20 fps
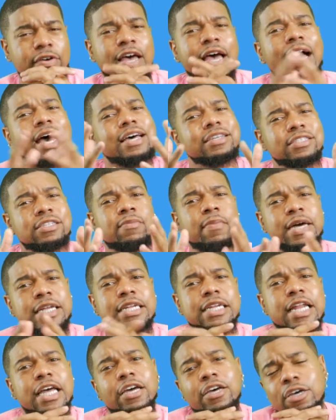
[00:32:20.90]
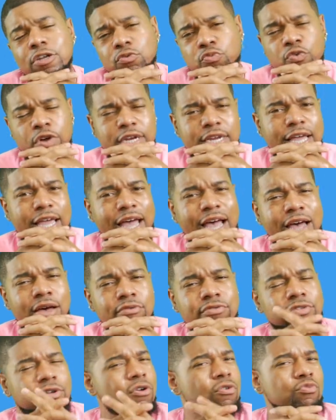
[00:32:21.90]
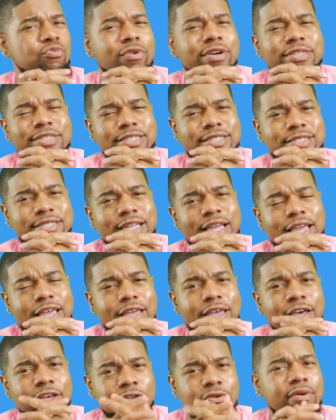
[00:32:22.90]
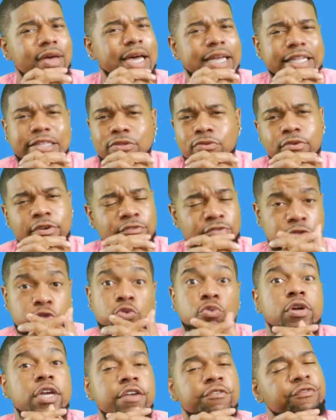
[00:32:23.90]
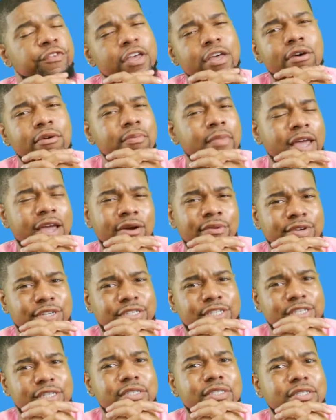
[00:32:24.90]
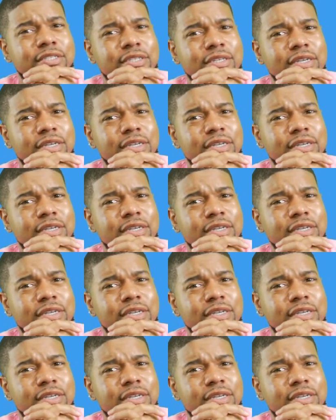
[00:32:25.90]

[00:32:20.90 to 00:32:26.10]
How somebody that couldn't run their house gonna run the state? You got three failed marriages,